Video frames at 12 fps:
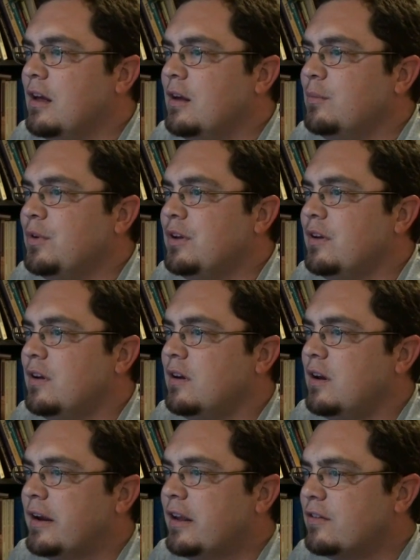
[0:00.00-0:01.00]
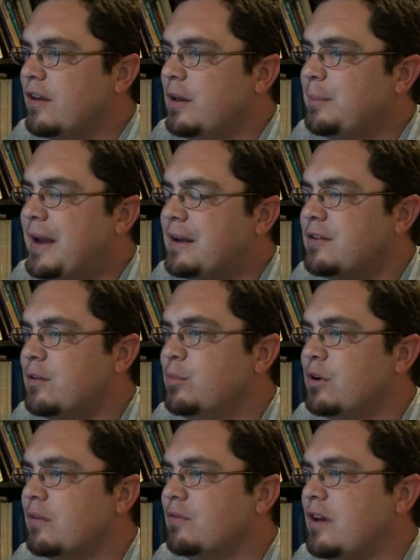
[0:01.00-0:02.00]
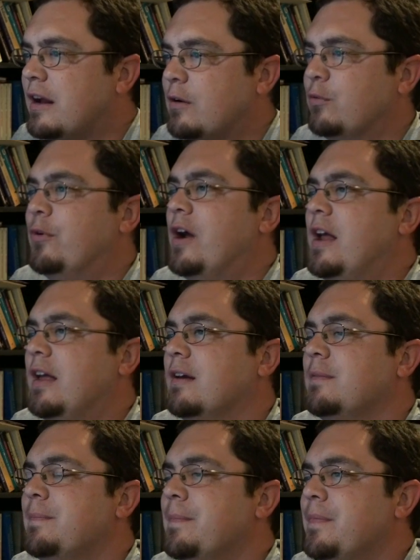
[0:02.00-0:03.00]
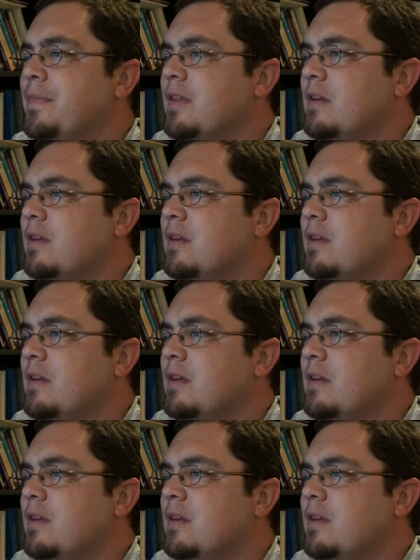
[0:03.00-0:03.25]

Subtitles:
I guess getting back to the book of Zechariah,